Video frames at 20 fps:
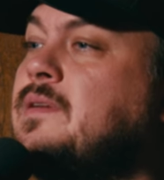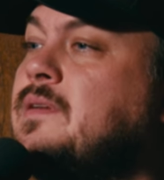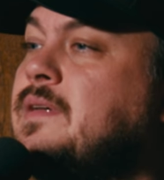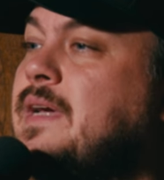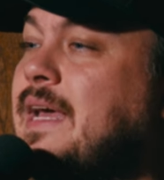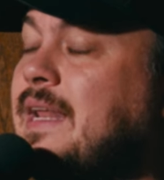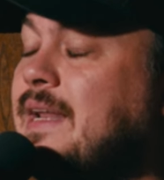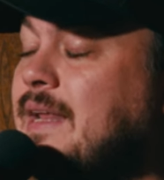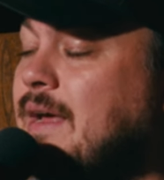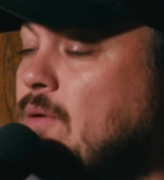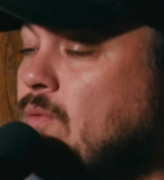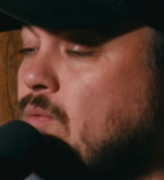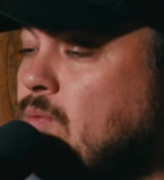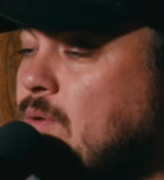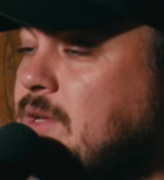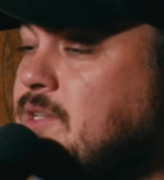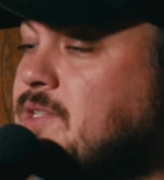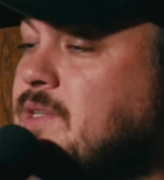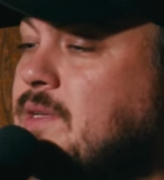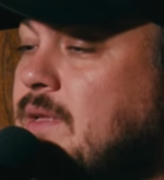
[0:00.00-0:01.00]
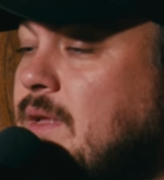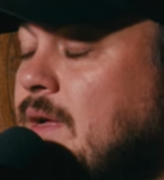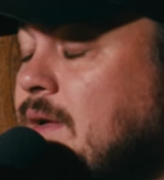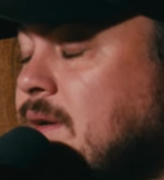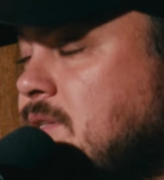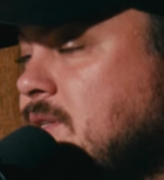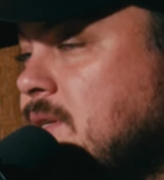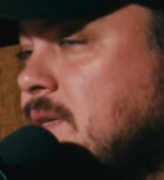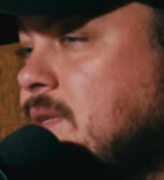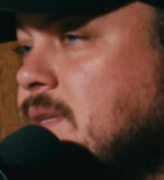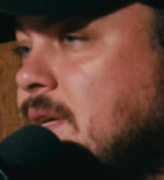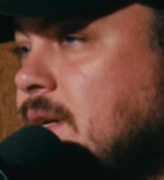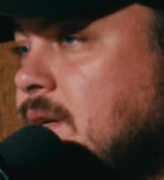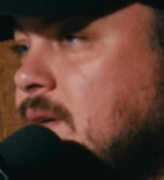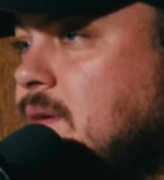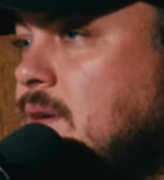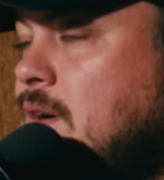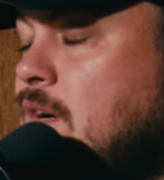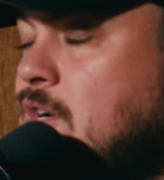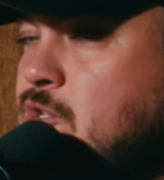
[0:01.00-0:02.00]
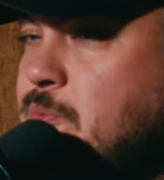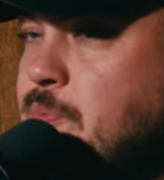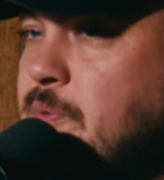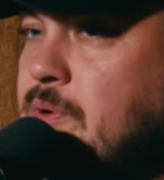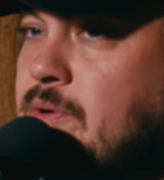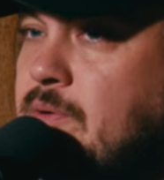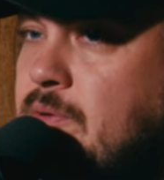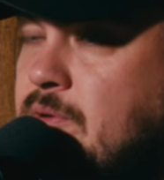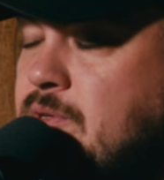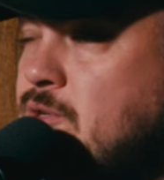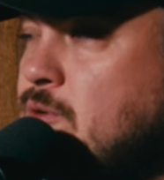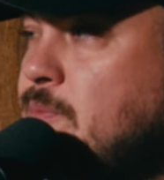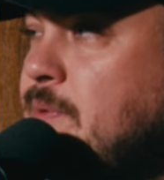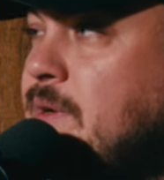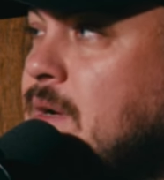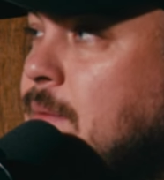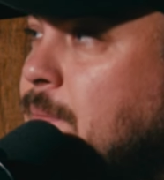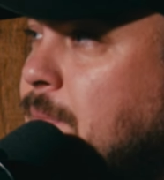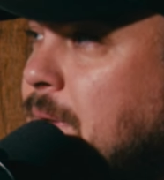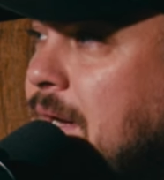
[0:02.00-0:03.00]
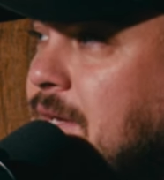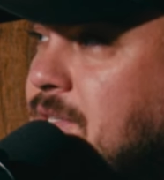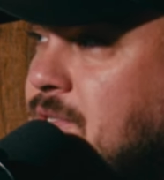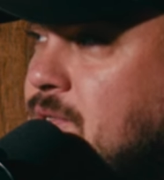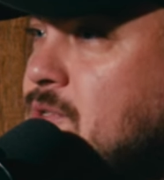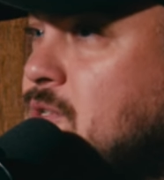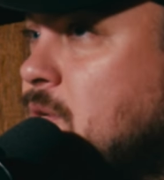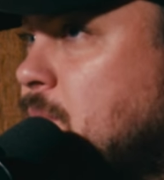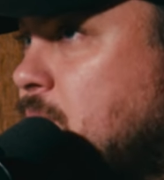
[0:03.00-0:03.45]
and a risk, honestly, like entrepreneurs who become pastors are